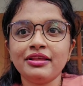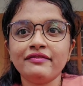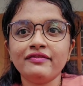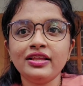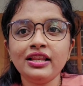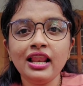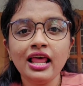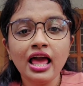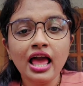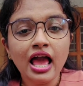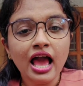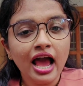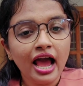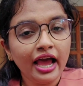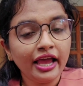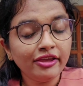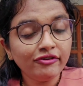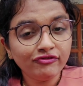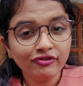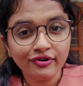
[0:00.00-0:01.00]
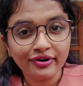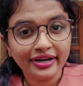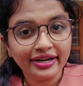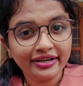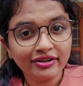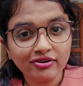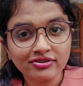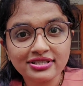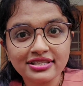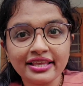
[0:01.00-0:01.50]
level. I for
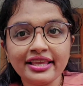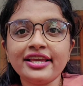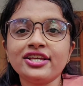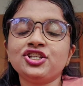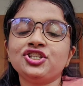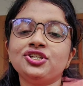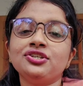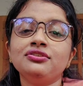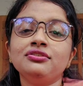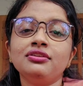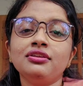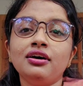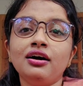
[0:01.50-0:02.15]
intoxication